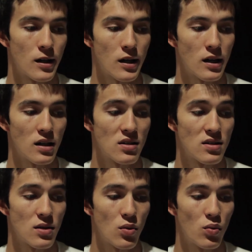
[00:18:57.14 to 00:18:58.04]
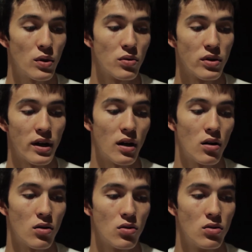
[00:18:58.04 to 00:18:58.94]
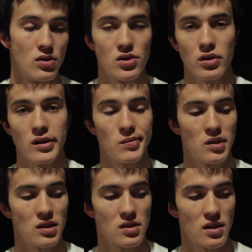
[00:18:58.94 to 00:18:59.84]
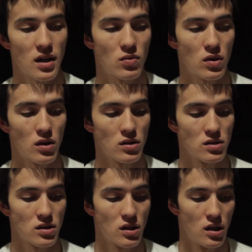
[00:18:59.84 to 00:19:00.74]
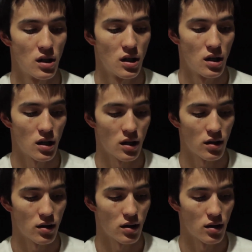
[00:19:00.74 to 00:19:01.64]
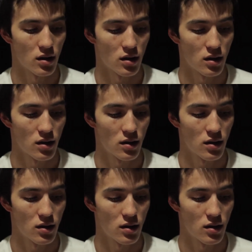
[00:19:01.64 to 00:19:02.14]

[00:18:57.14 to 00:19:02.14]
I guess we will now string up these sidewalls, and then